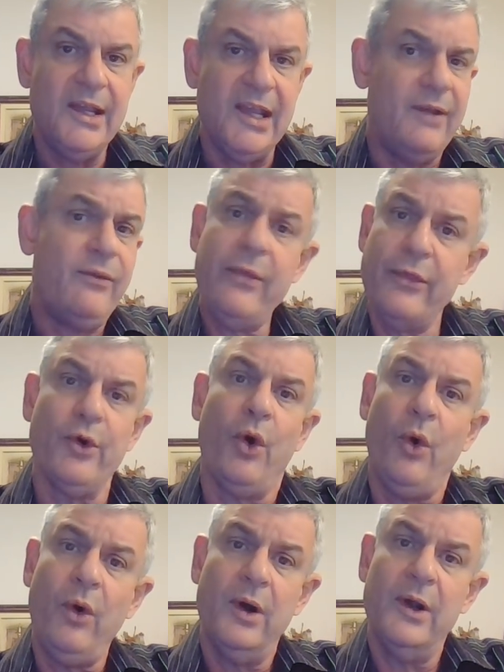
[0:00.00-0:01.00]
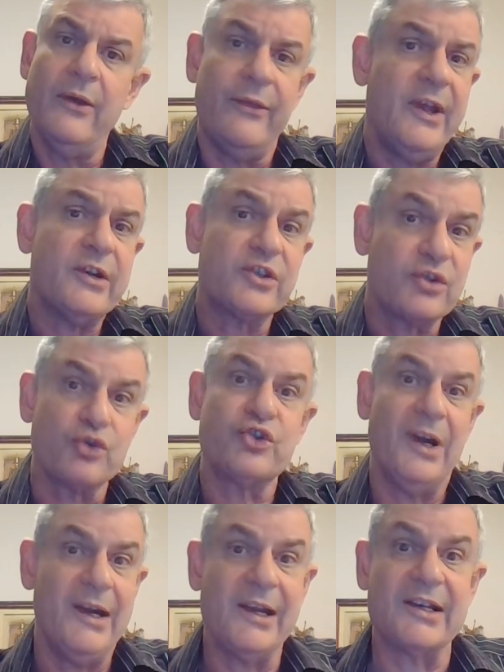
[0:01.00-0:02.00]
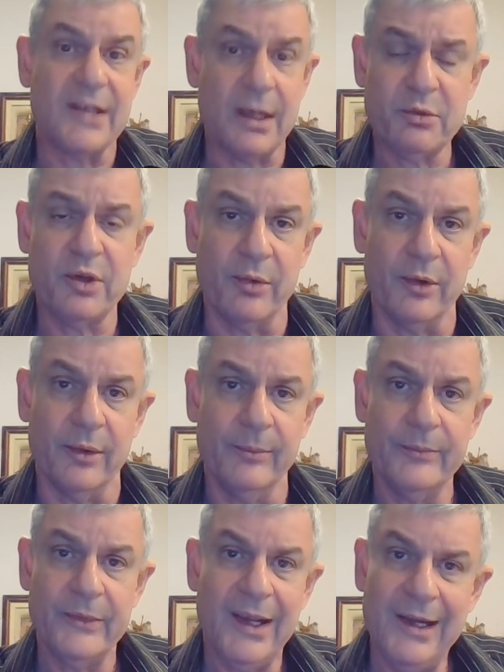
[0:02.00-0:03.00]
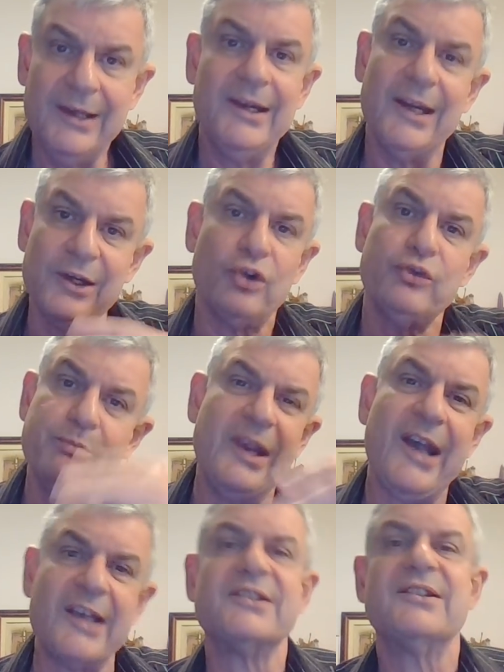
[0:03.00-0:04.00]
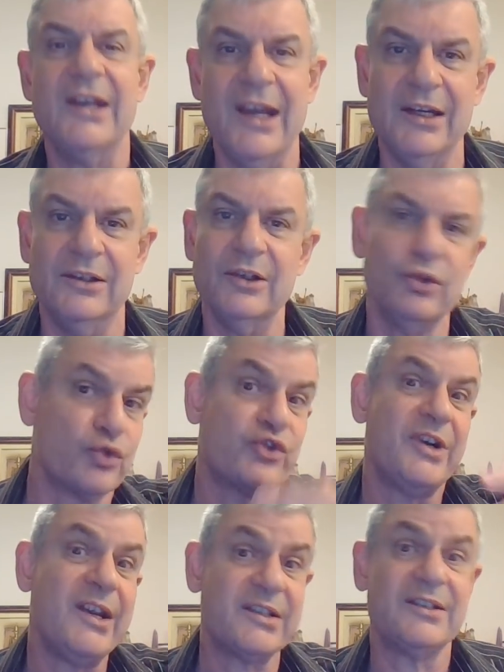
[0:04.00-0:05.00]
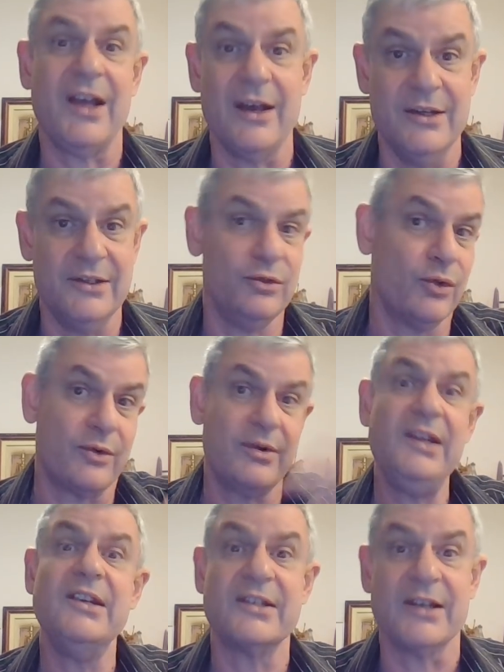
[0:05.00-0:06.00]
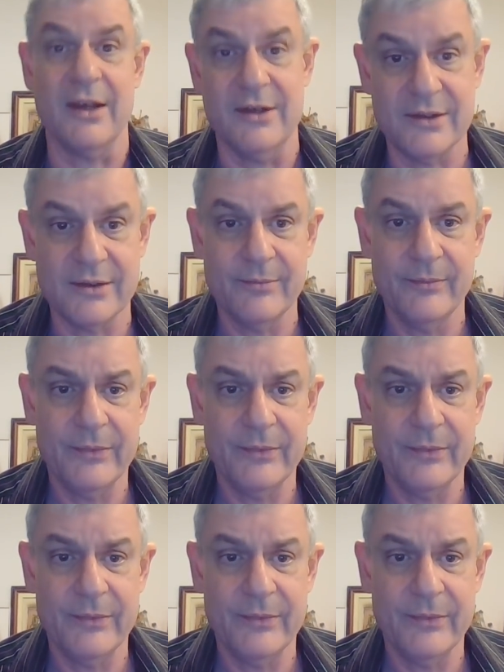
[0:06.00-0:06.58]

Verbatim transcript: even though they're socially acceptable and cannot be castigated or chastised or criticized.